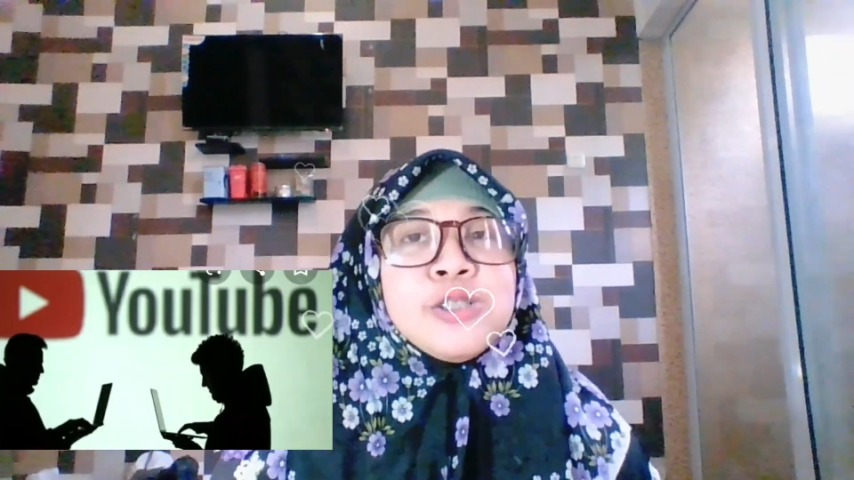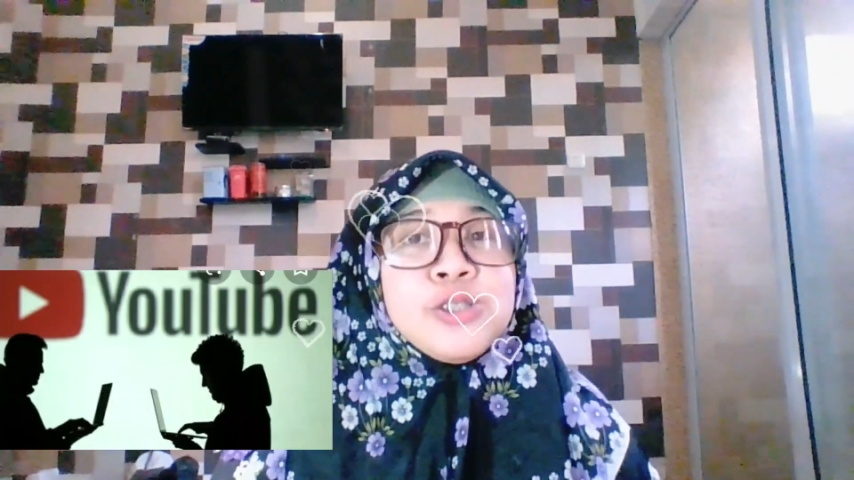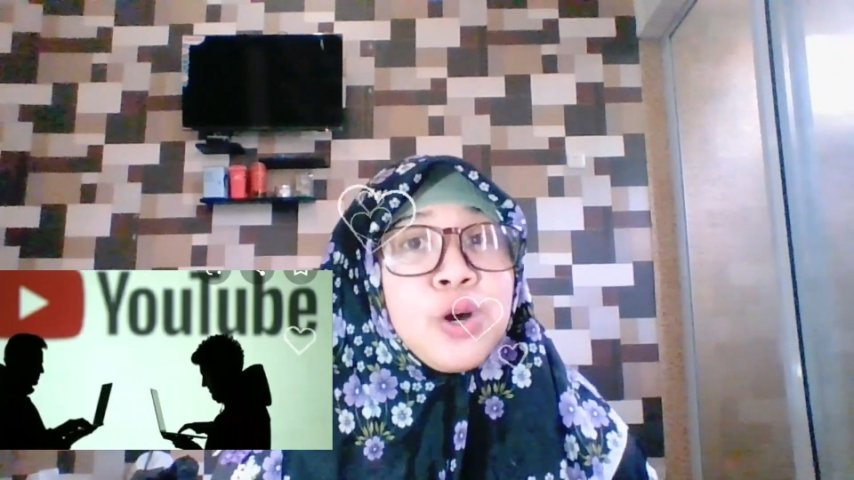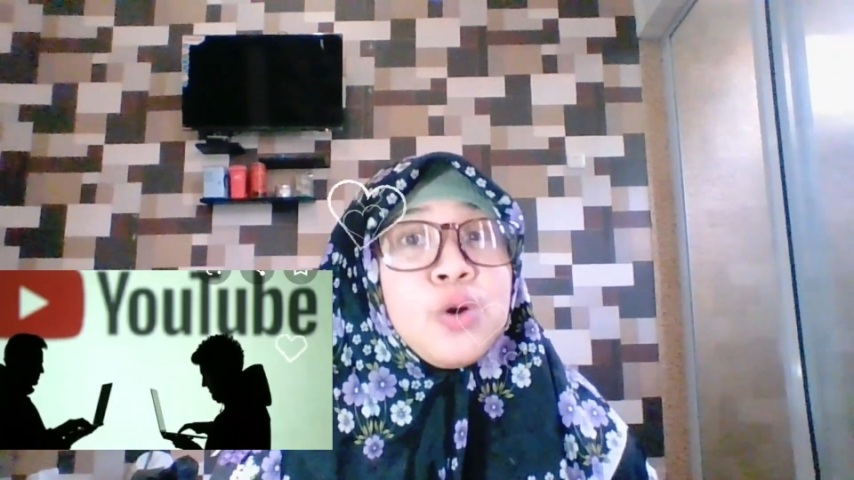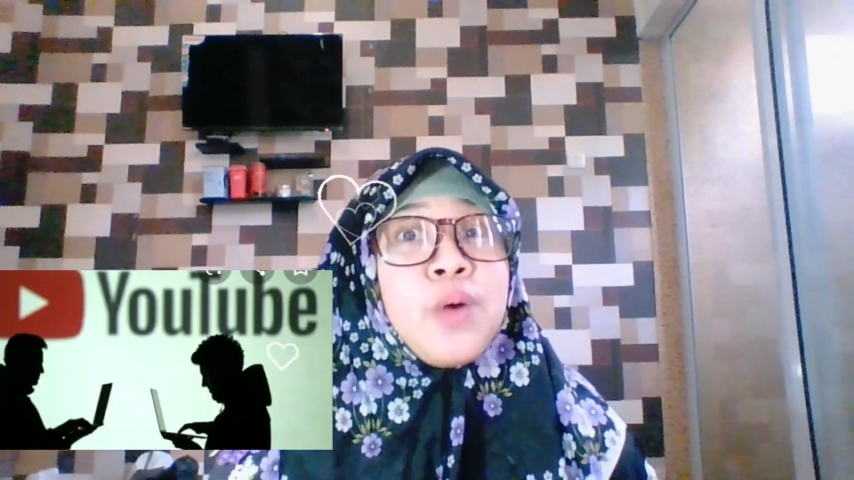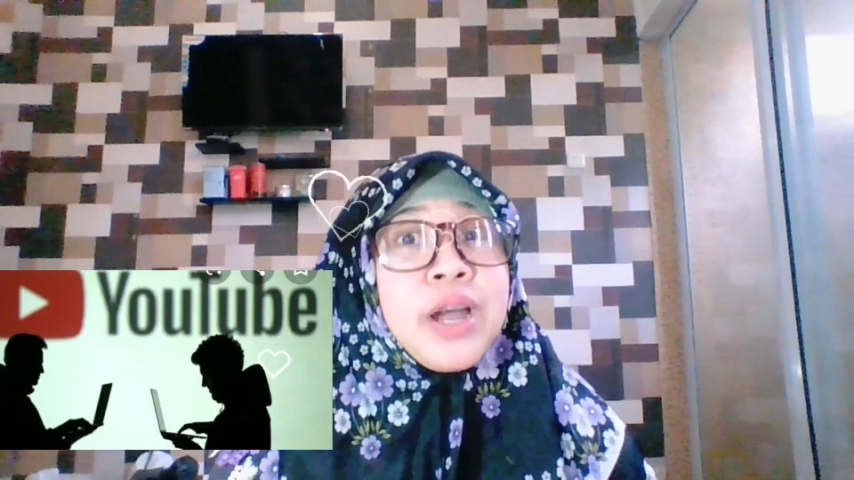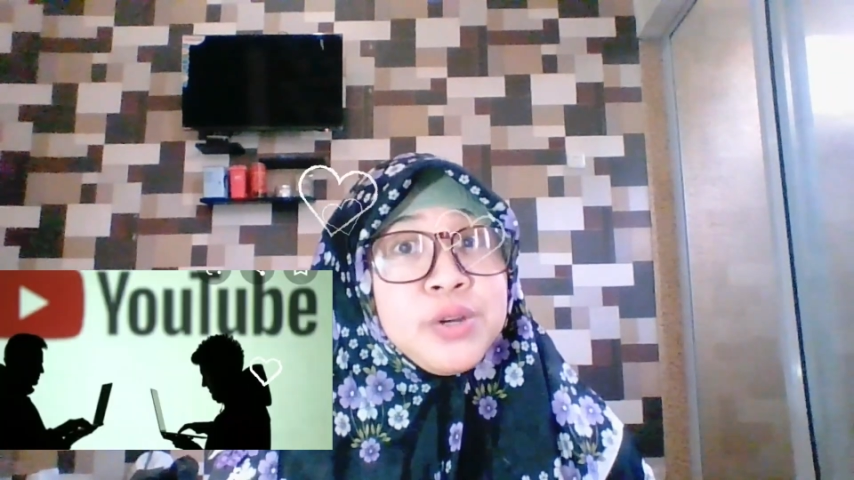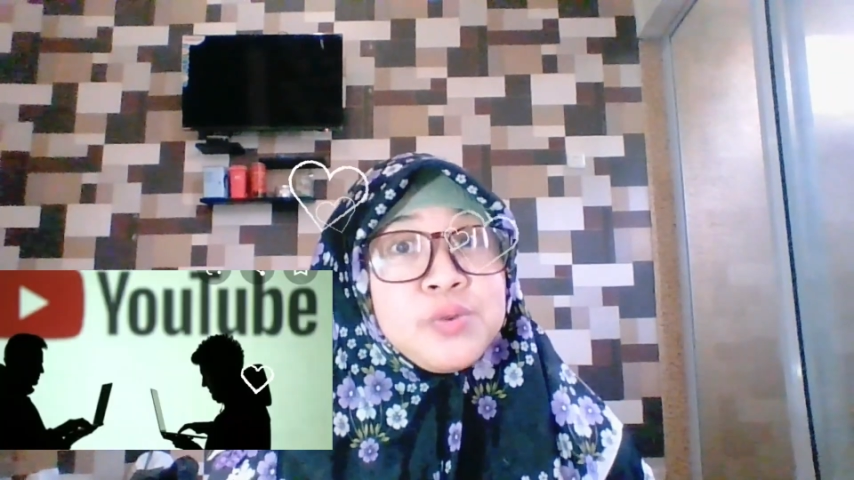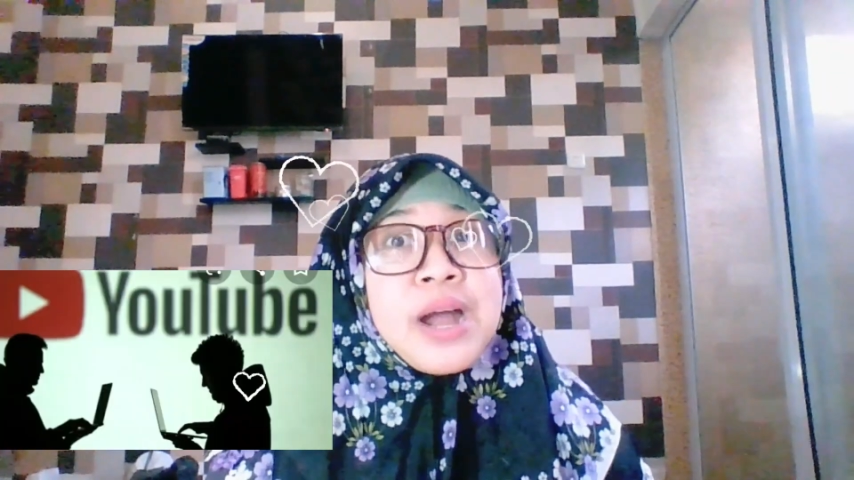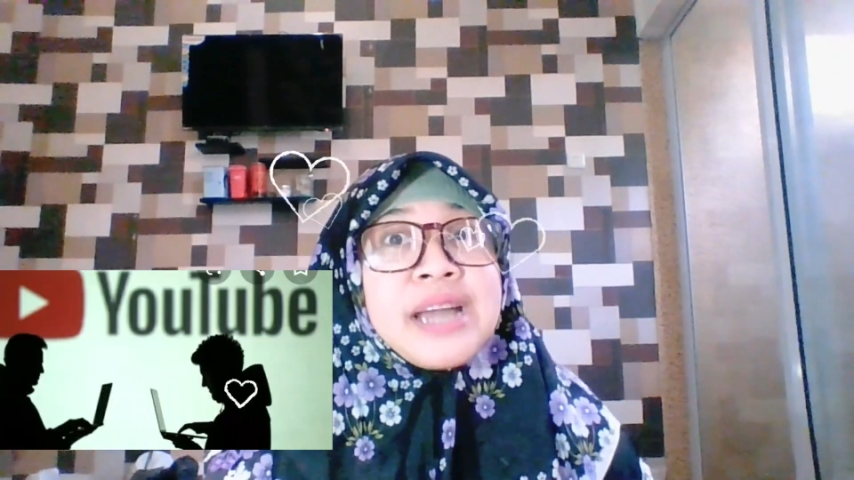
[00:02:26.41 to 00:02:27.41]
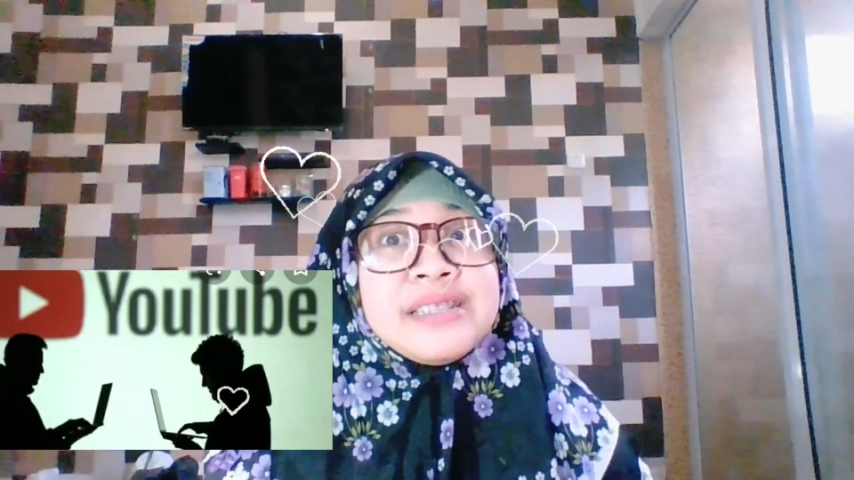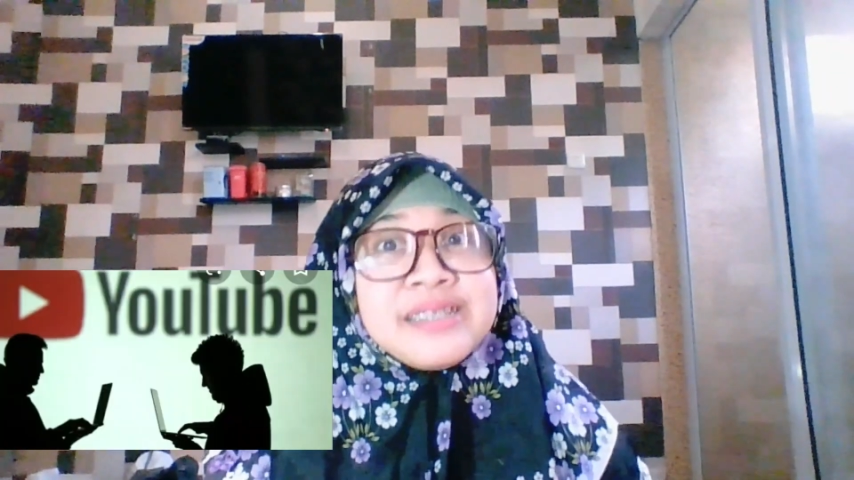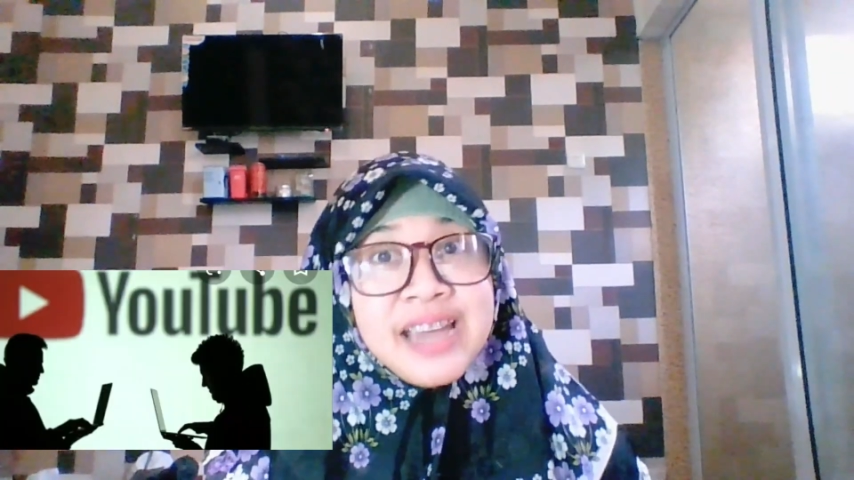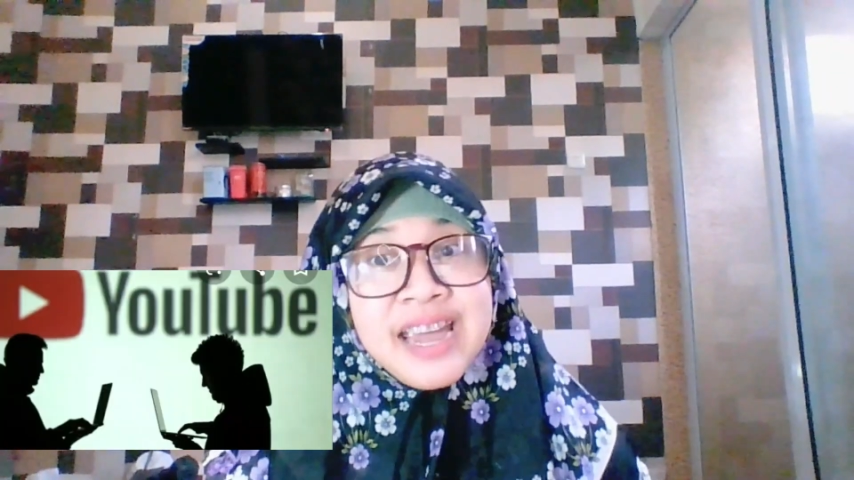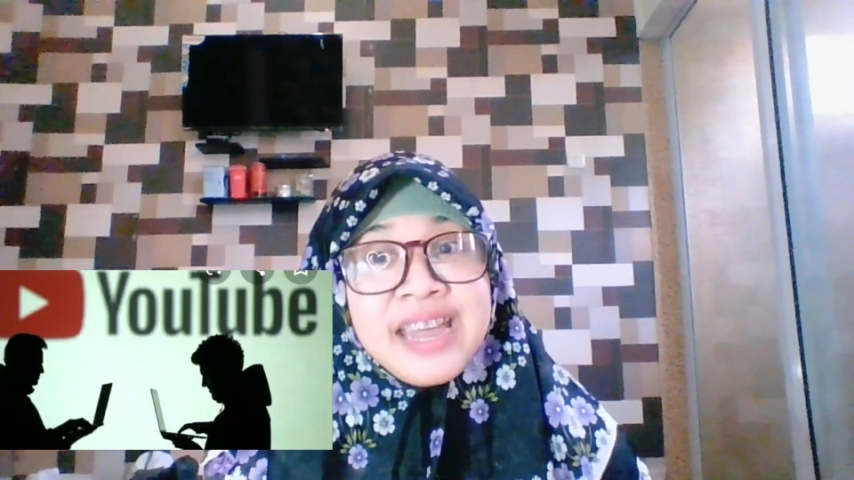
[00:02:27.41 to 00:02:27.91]
So why do I
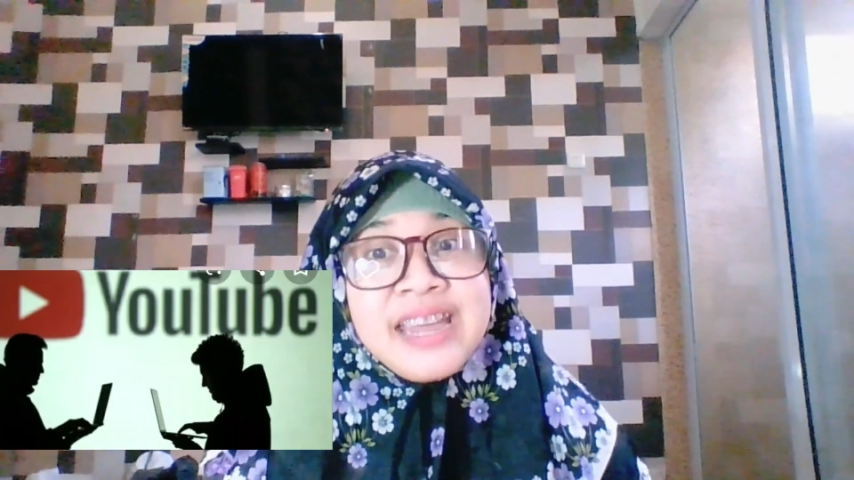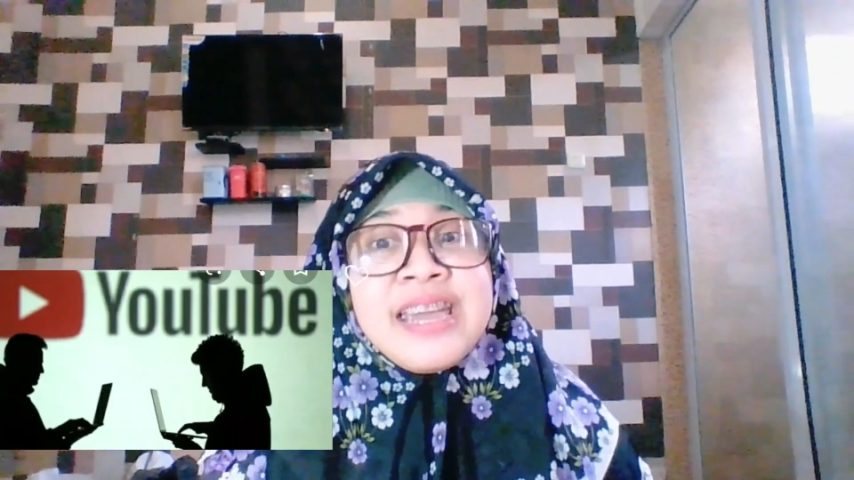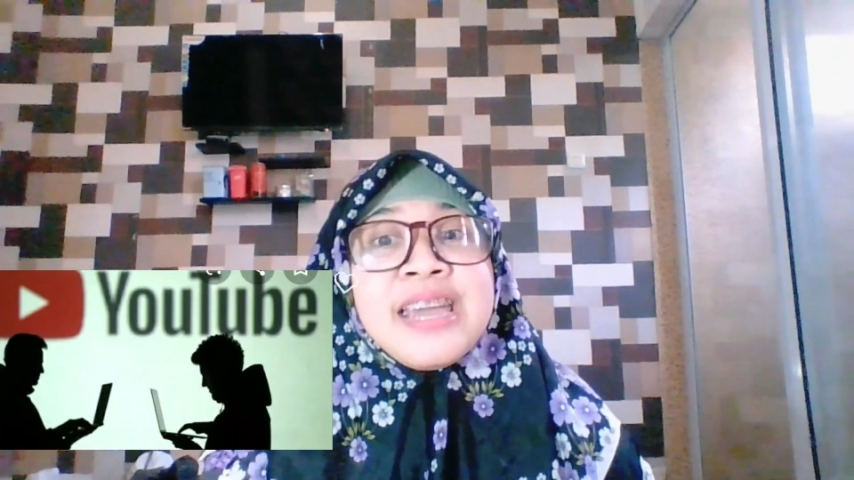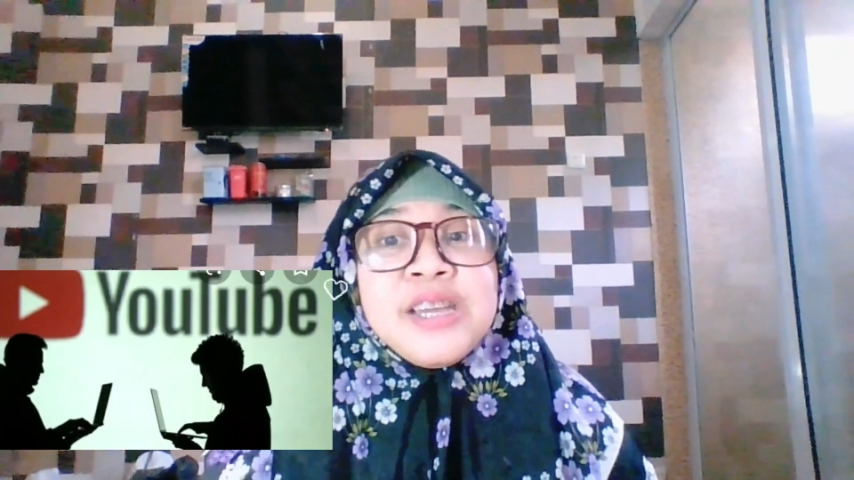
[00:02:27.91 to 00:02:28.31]
say